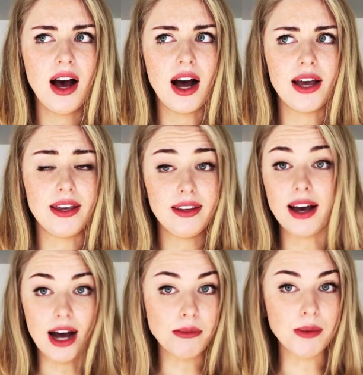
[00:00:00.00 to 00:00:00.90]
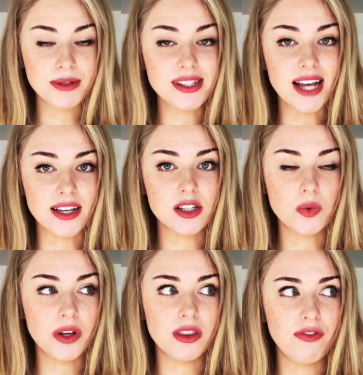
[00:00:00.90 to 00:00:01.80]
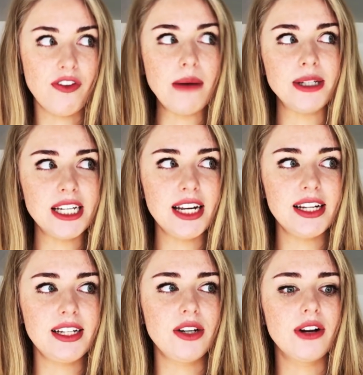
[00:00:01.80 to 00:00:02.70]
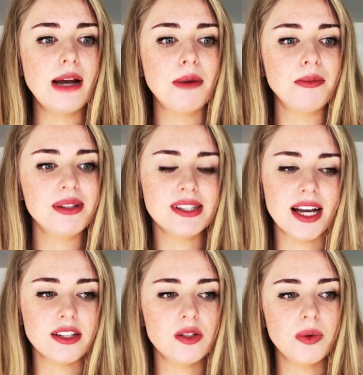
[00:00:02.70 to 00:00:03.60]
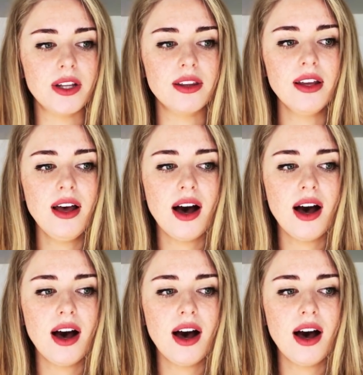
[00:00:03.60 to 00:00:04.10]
I'm obsessed with femininity, or I'm obsessed with